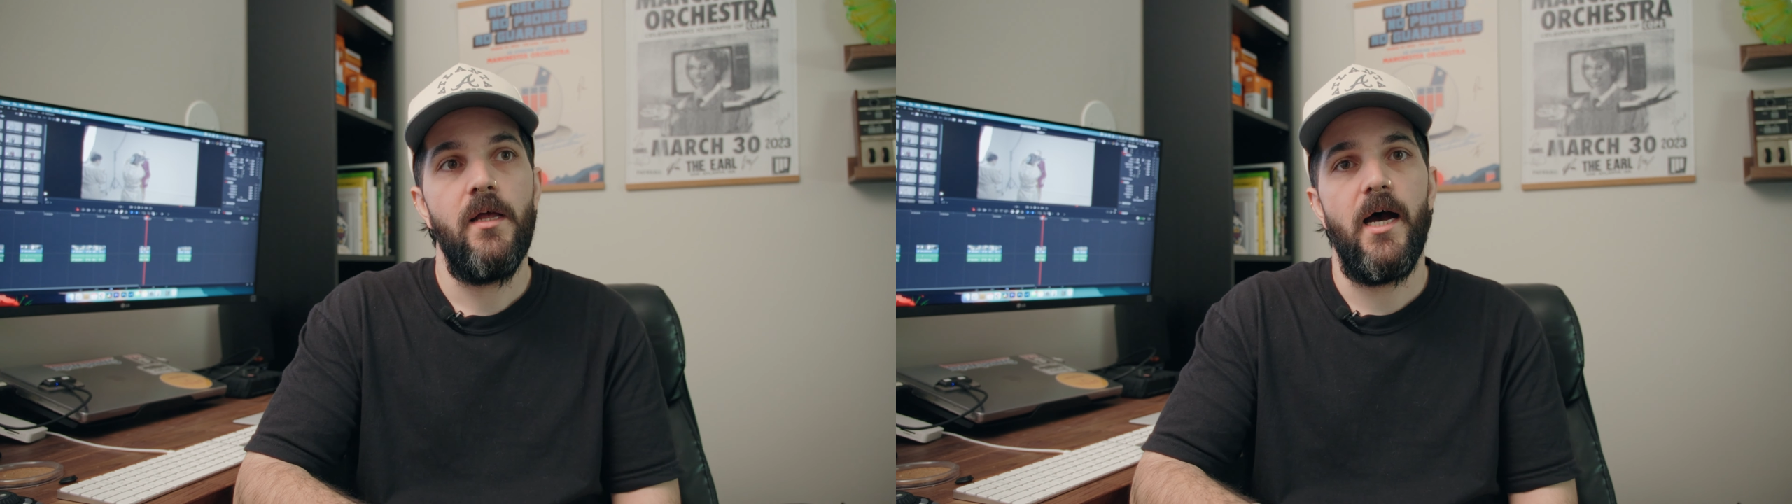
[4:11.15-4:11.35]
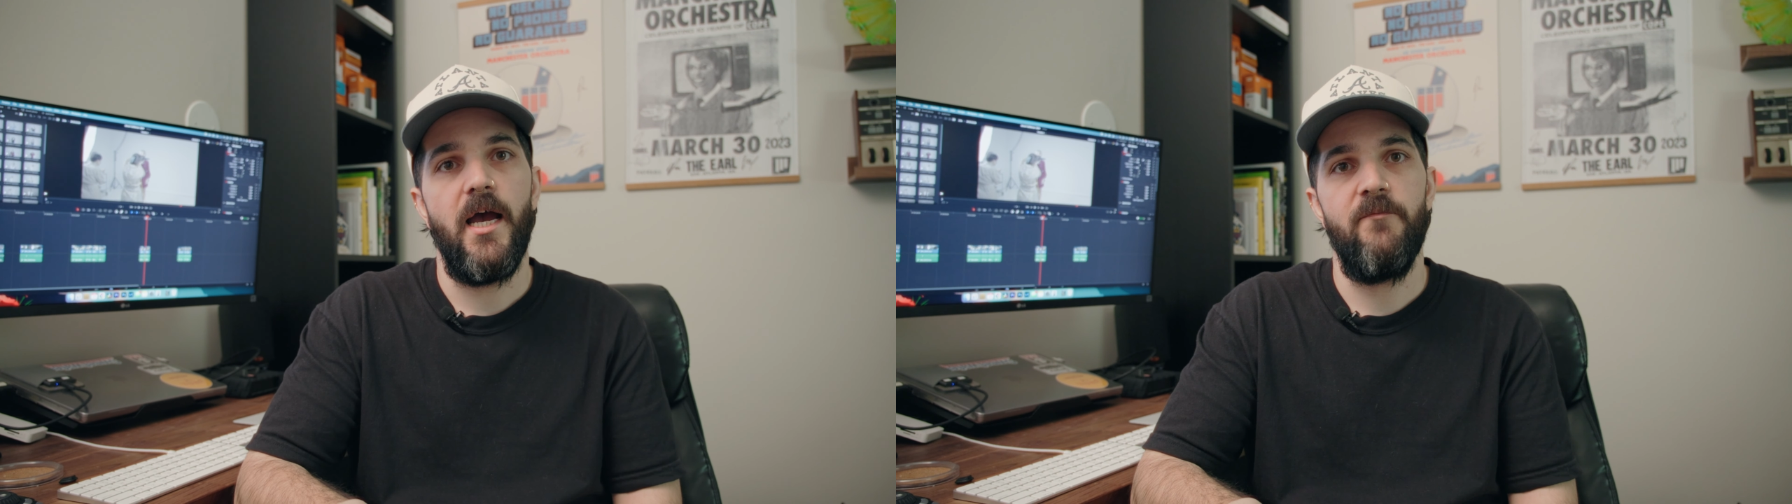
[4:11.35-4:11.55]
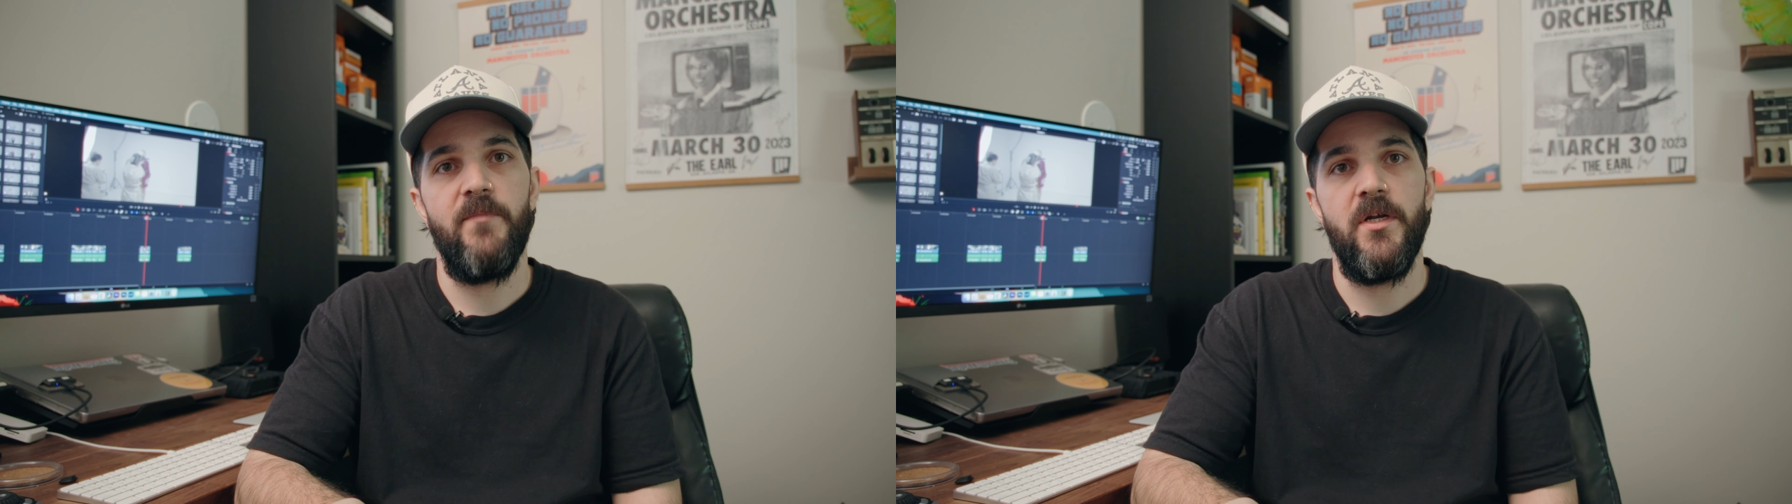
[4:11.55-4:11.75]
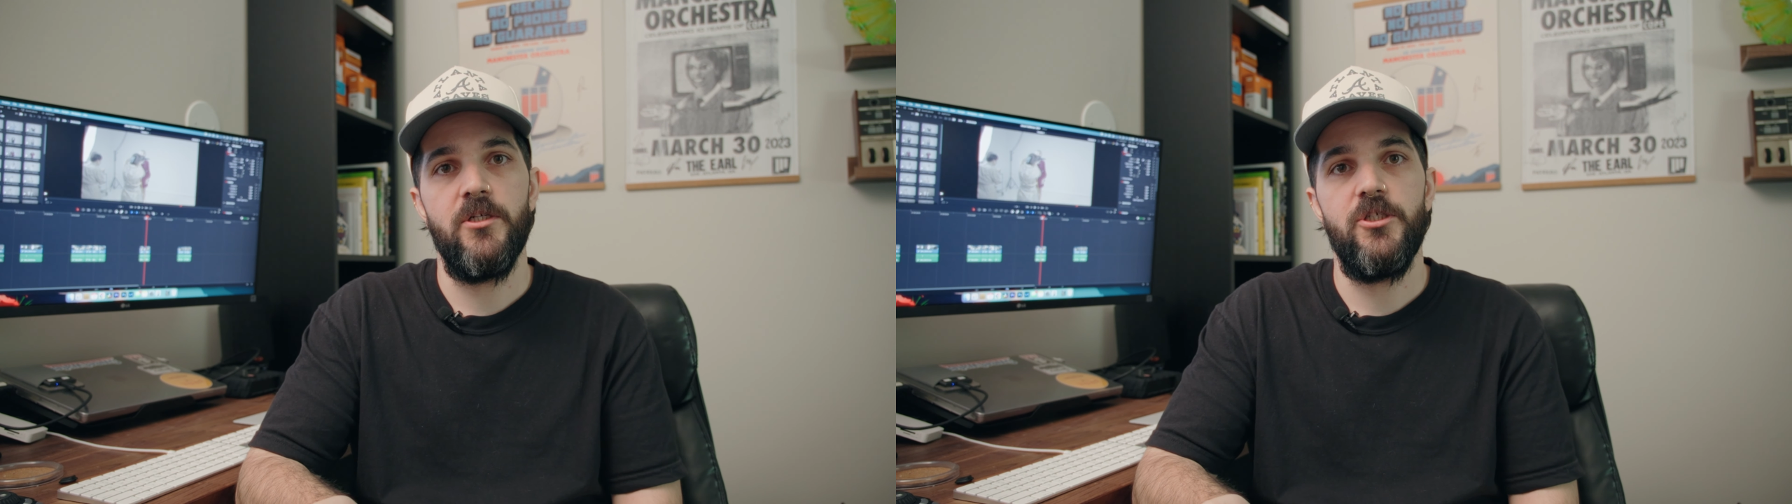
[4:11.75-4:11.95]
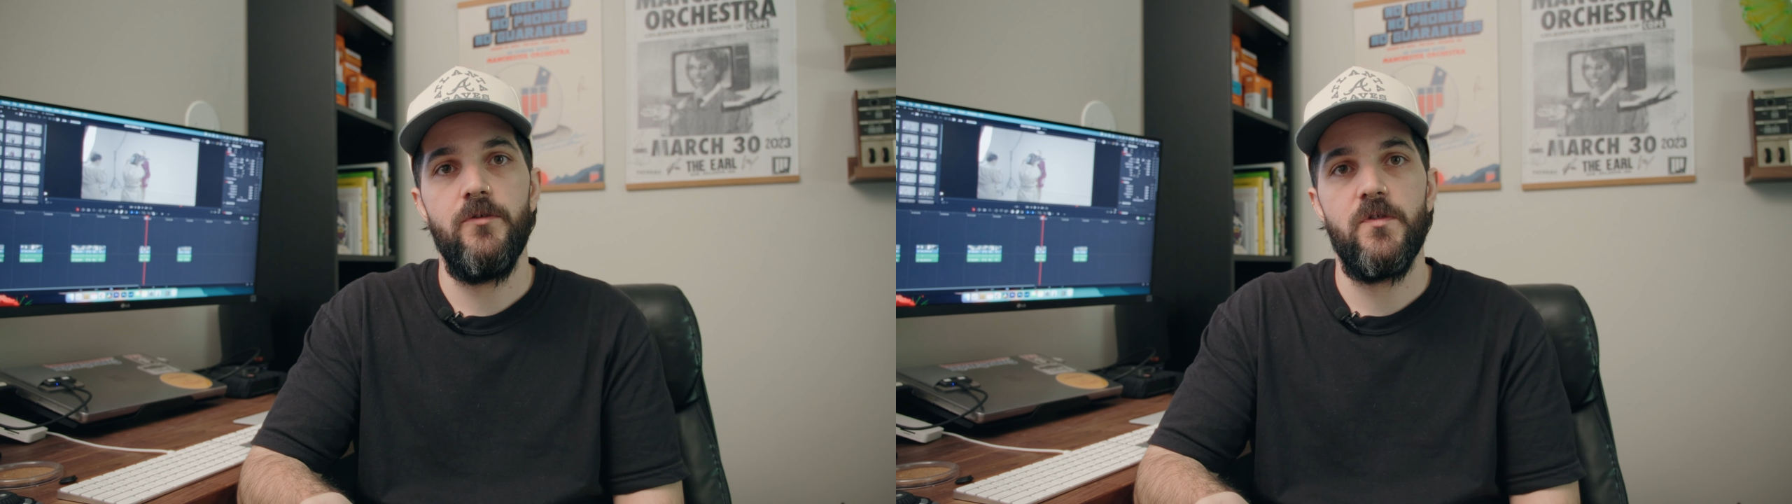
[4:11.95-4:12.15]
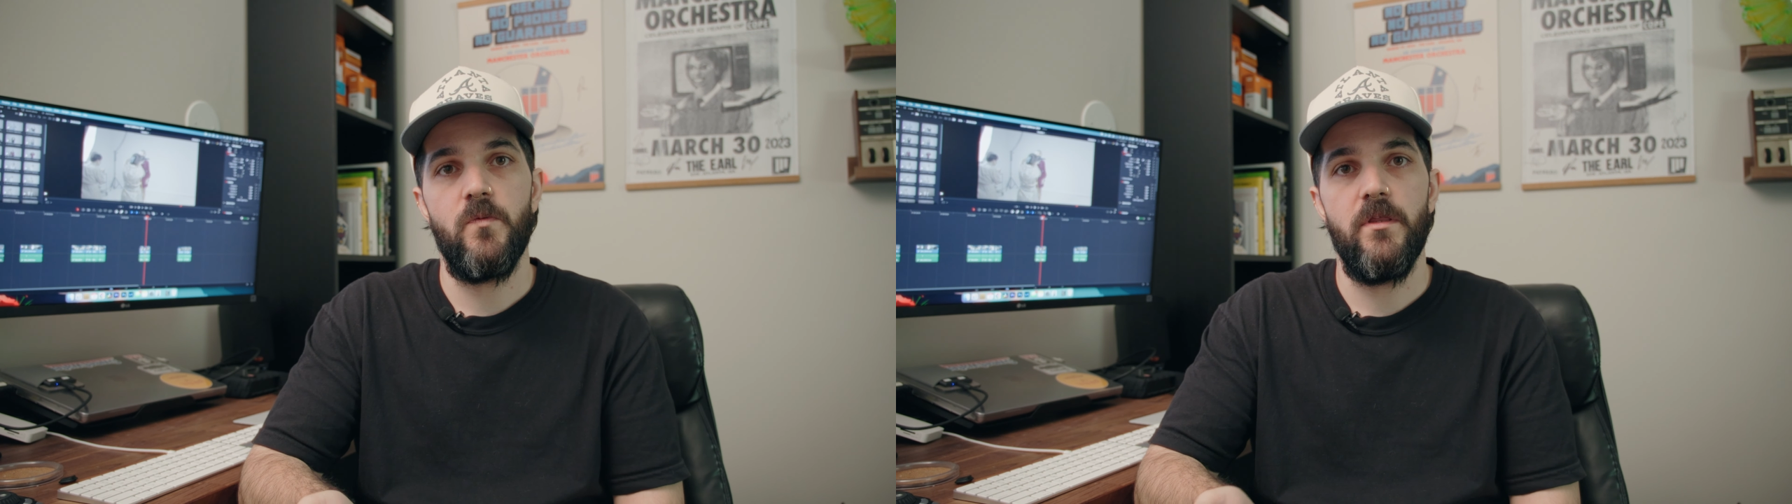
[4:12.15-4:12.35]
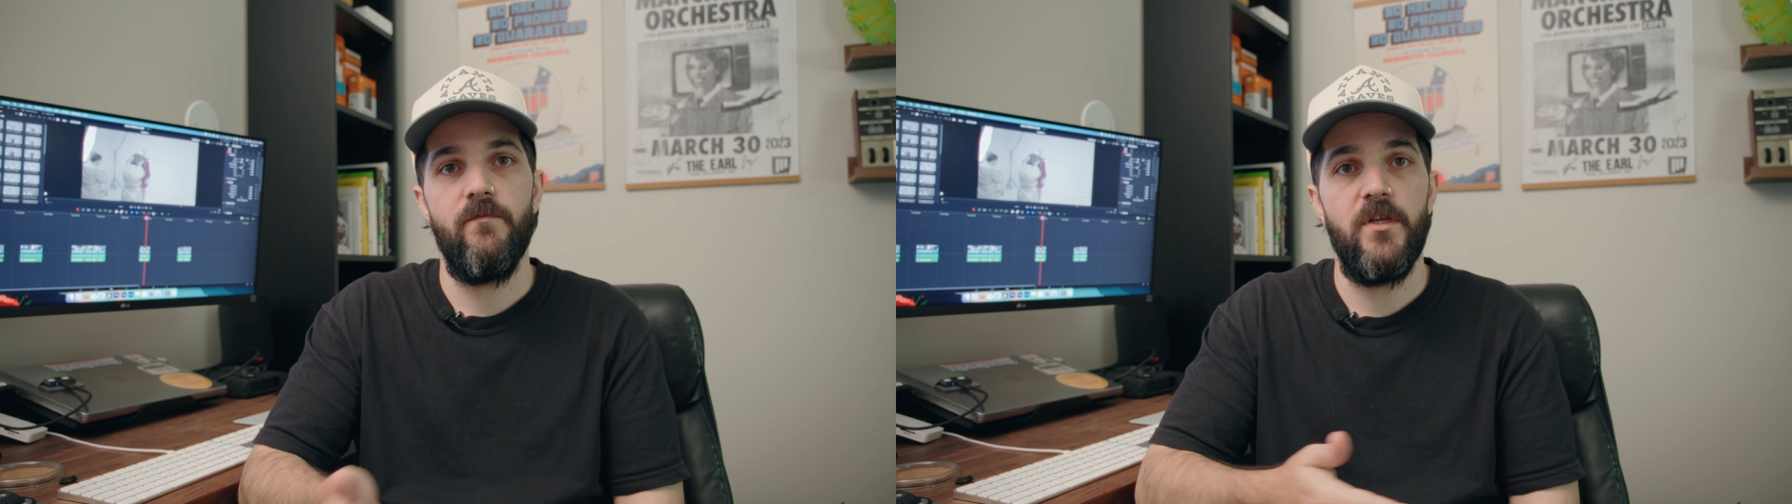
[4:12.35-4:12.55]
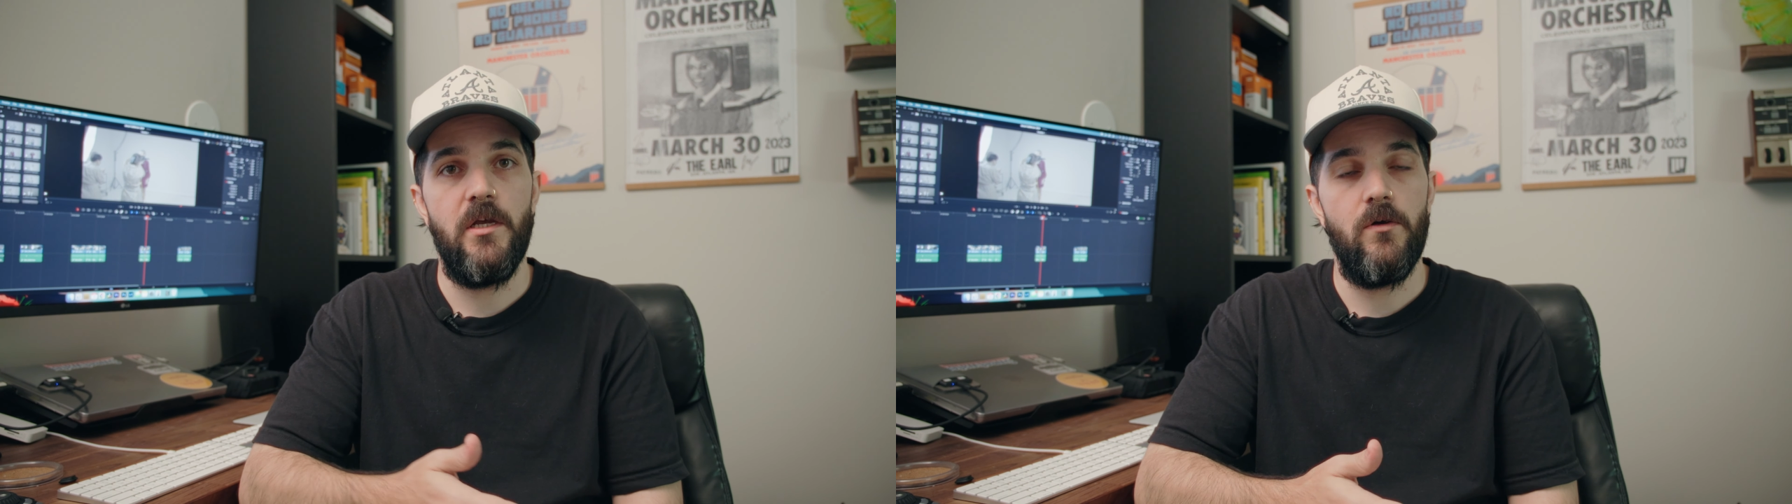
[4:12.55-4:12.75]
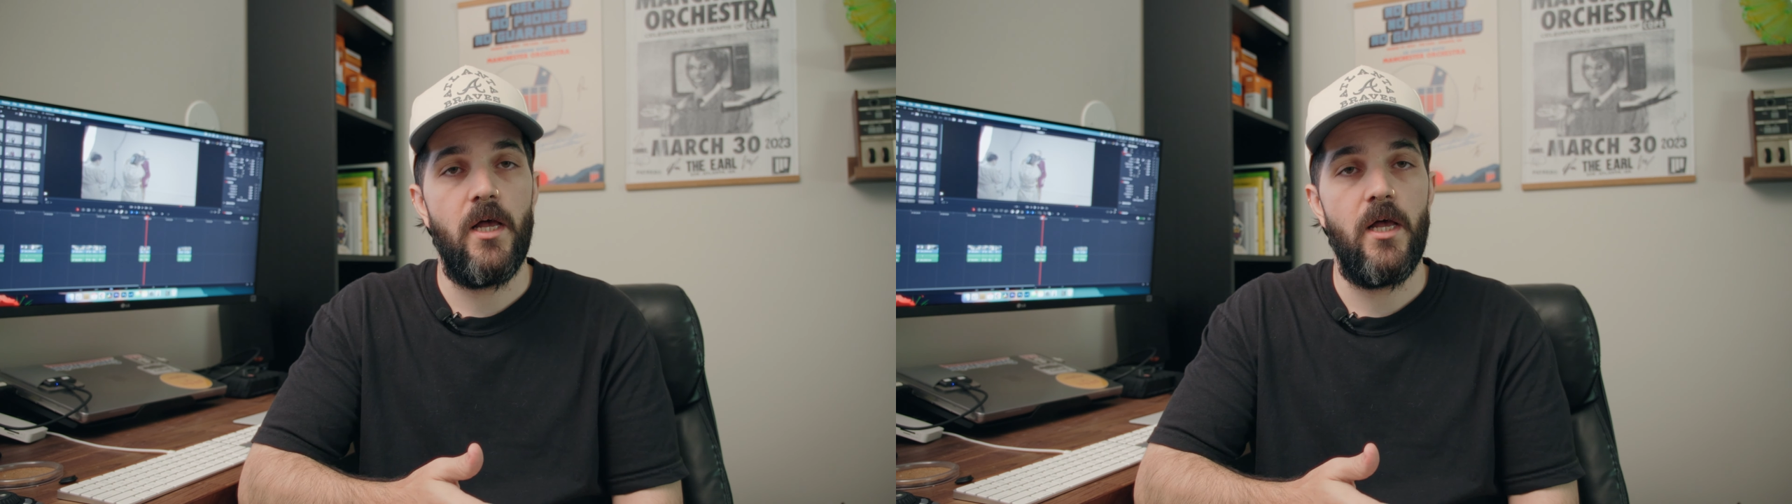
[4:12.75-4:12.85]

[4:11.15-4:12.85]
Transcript: I have been on shoots where the video